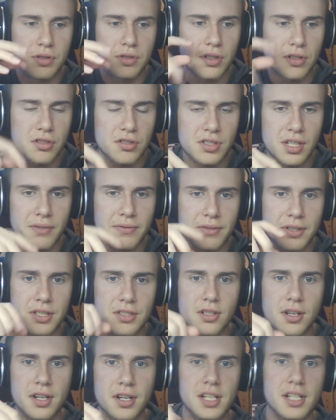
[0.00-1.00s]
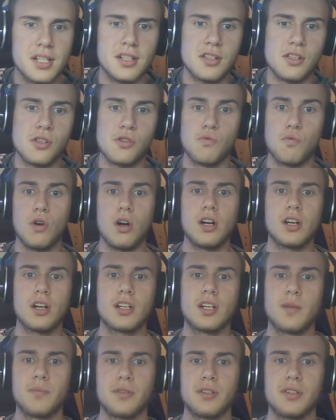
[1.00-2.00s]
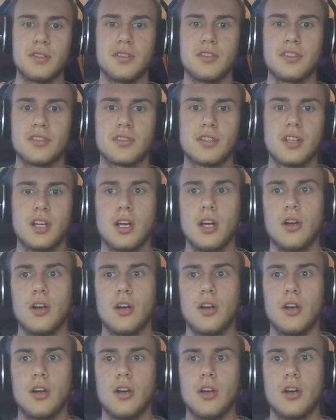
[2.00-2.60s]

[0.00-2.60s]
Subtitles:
start sniffing it, start eating it, and you walk up and you just